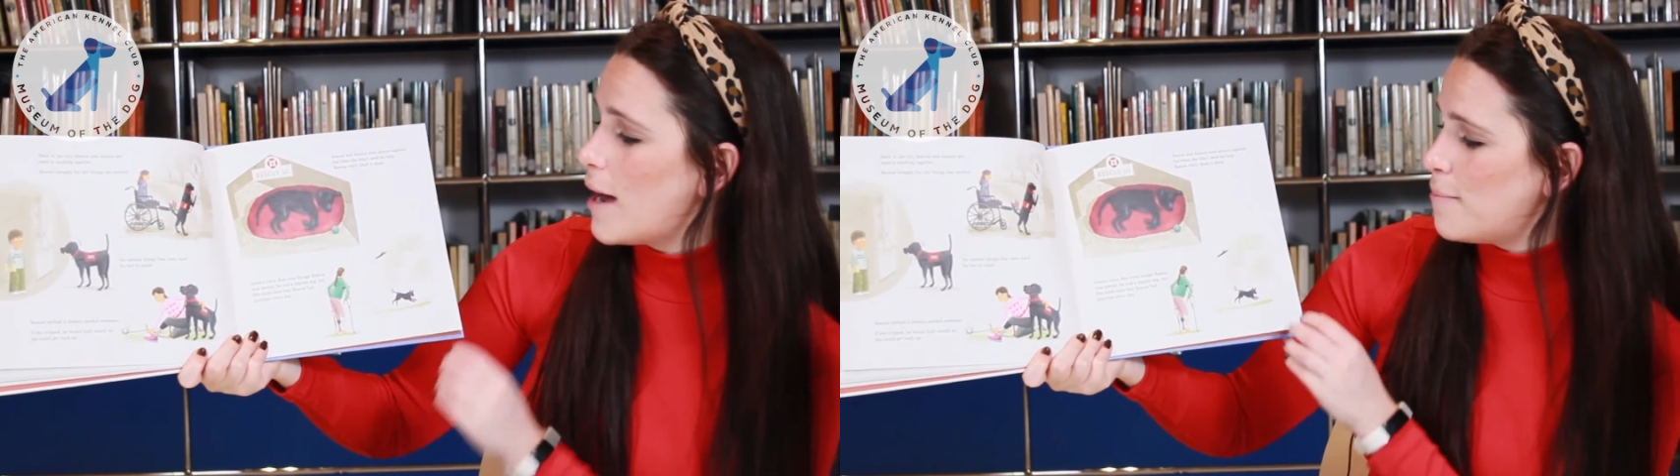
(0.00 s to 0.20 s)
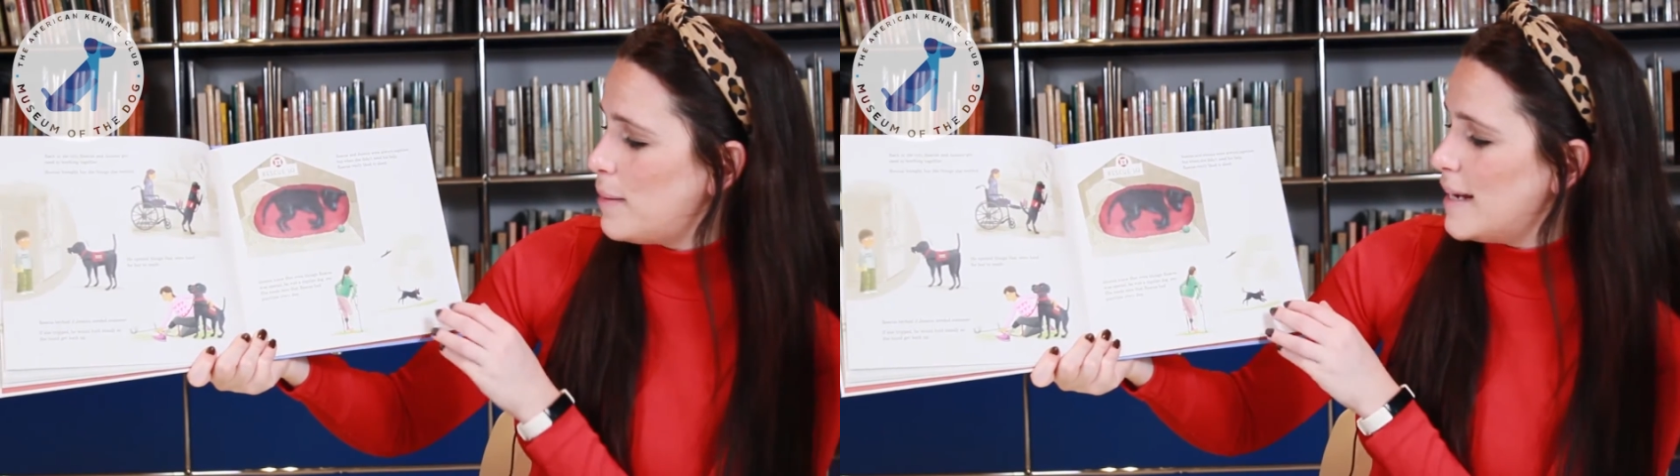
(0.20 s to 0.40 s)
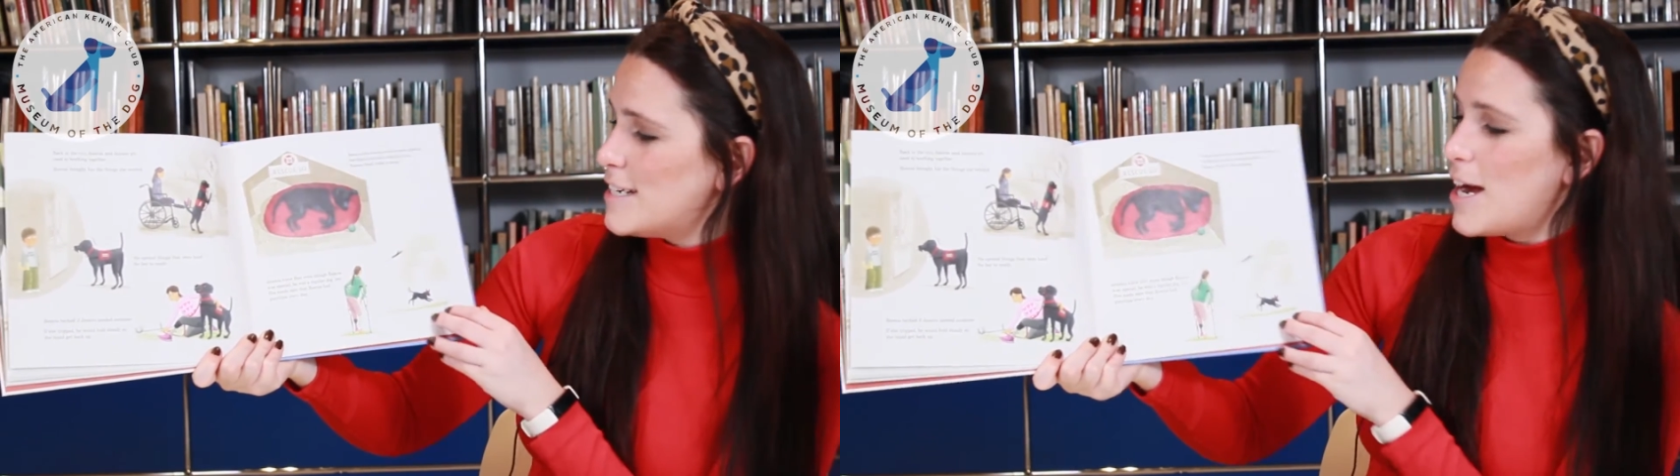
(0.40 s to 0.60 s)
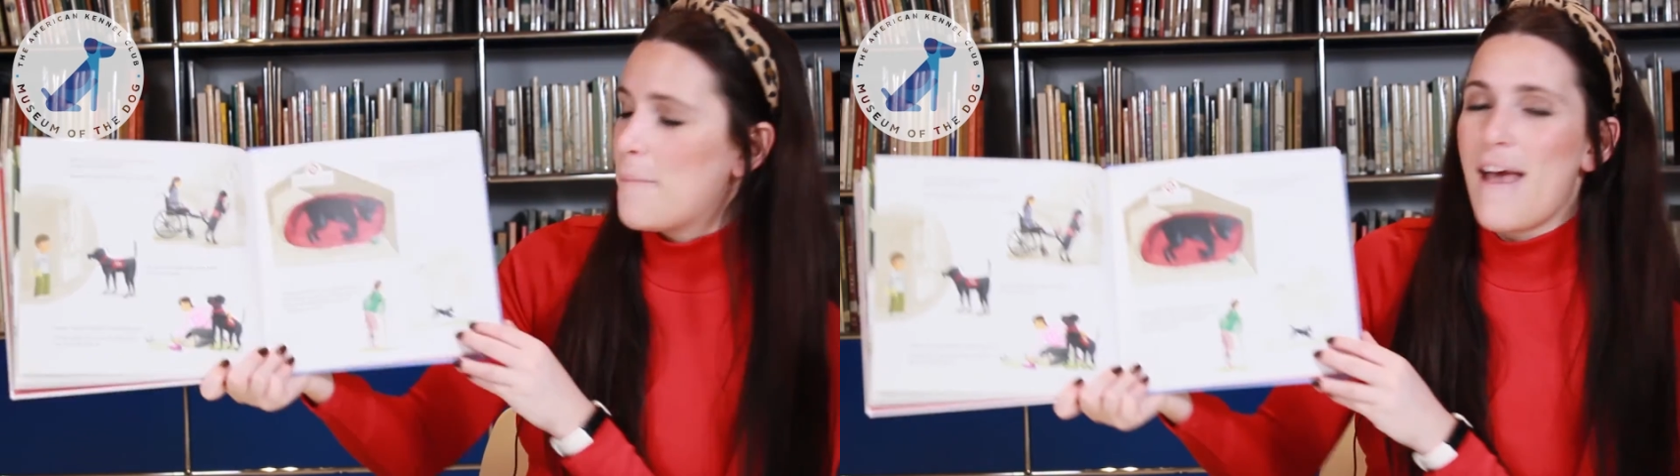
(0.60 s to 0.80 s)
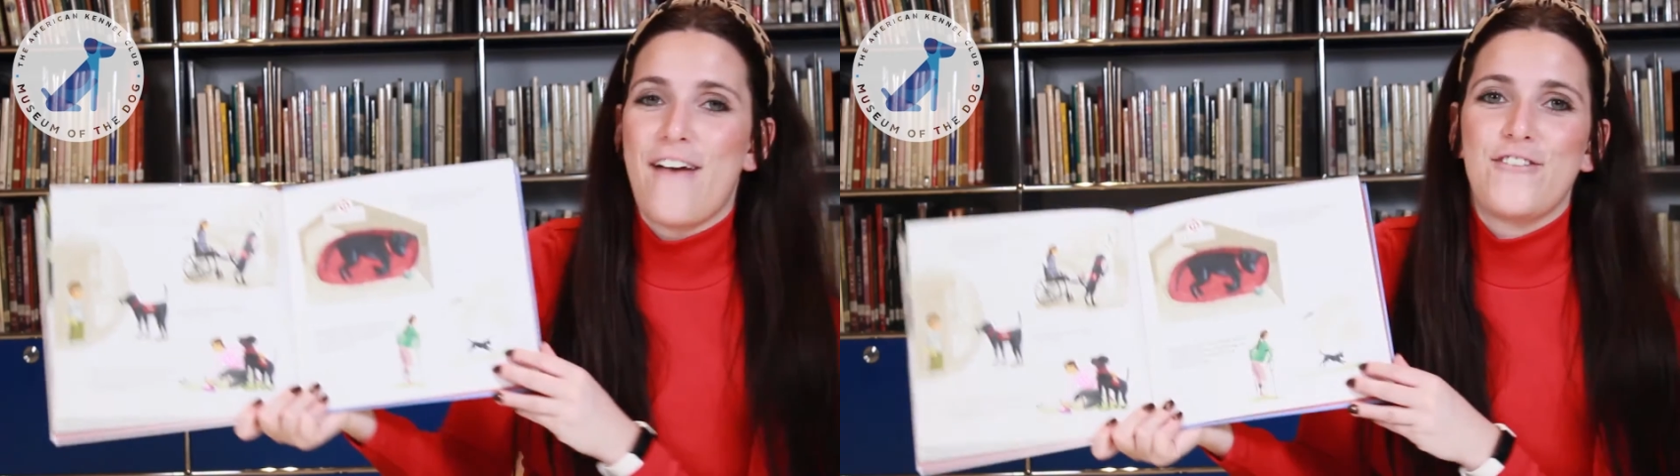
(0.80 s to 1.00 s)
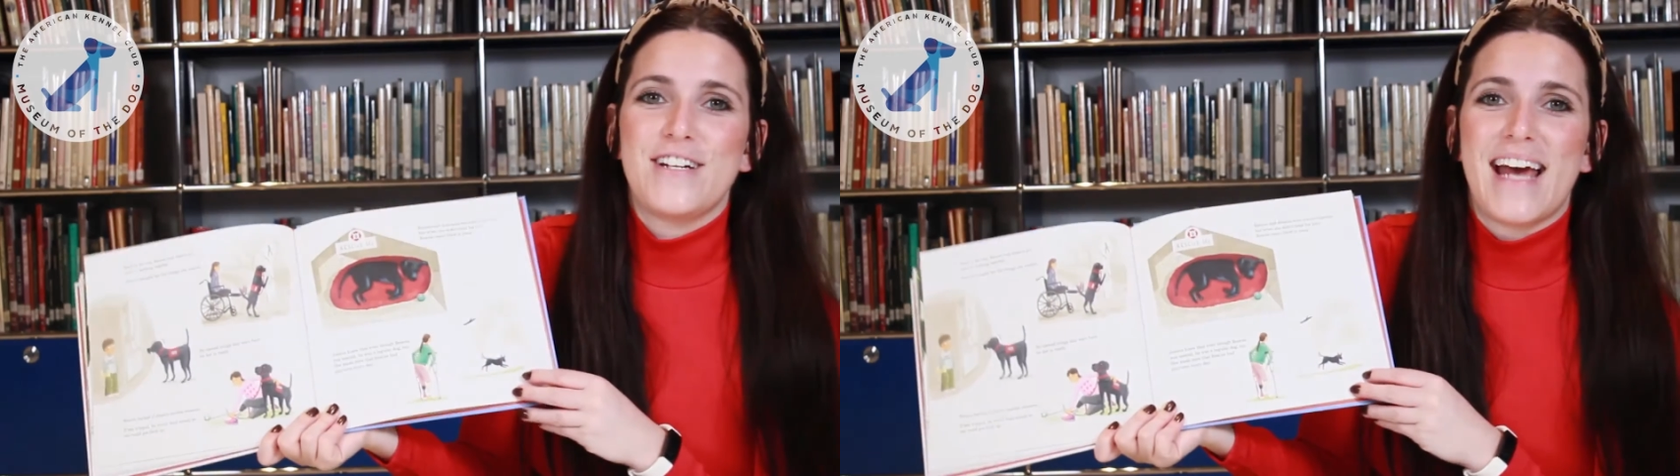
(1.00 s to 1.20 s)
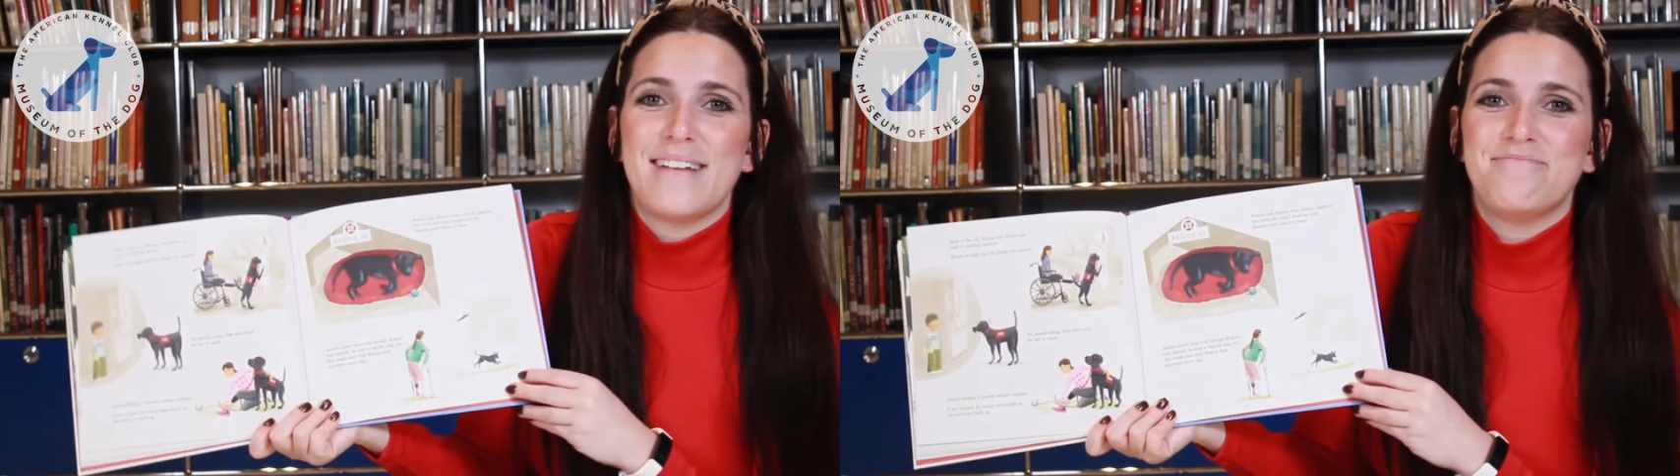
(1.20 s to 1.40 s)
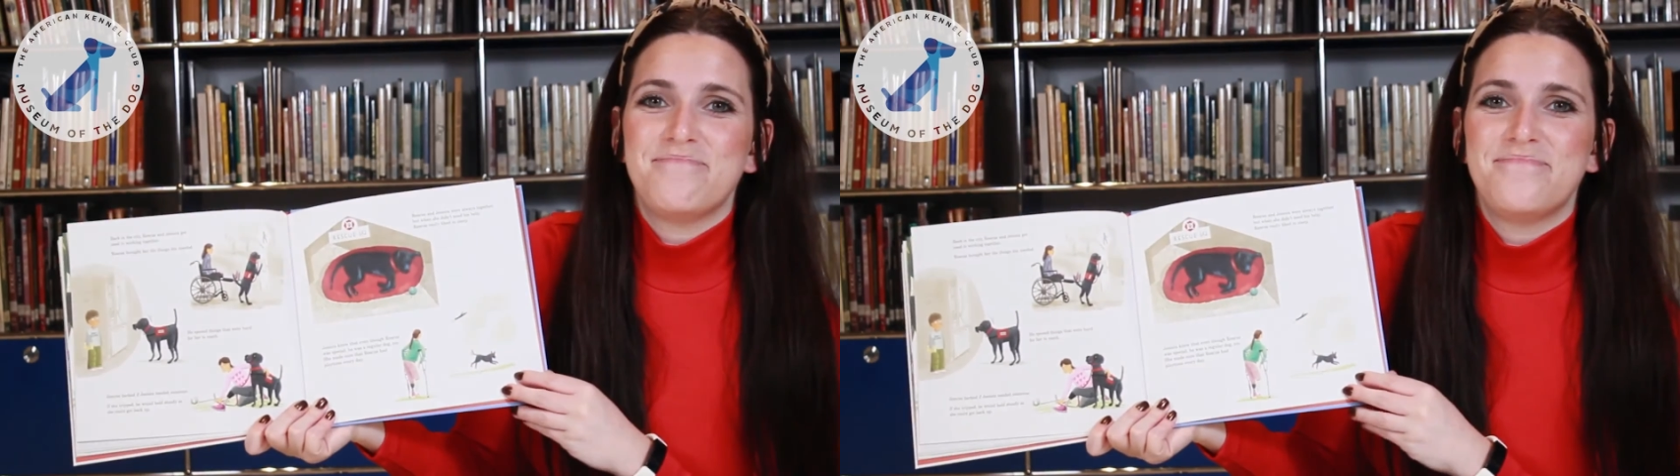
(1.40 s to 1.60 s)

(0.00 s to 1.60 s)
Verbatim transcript: had playtime every day.